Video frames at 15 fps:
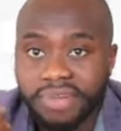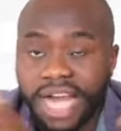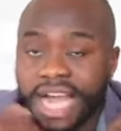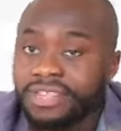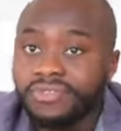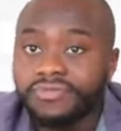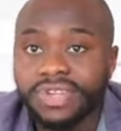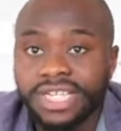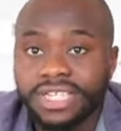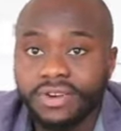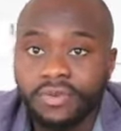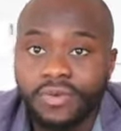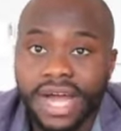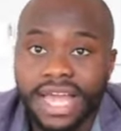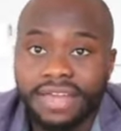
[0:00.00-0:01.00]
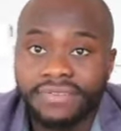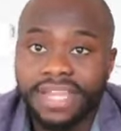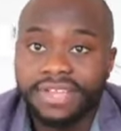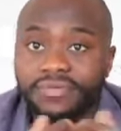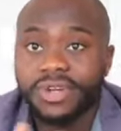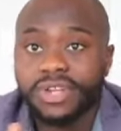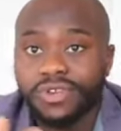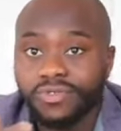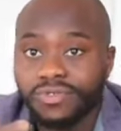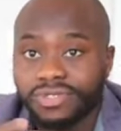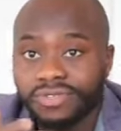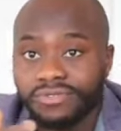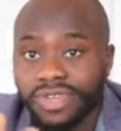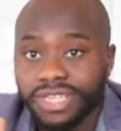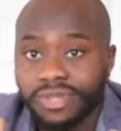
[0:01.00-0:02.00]
I don't really know why. If anyone knows
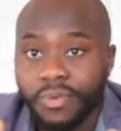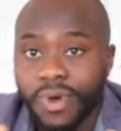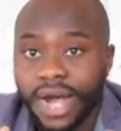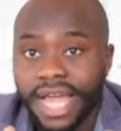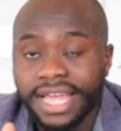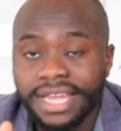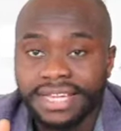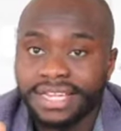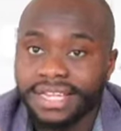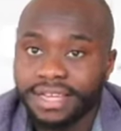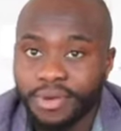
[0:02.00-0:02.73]
the reason why,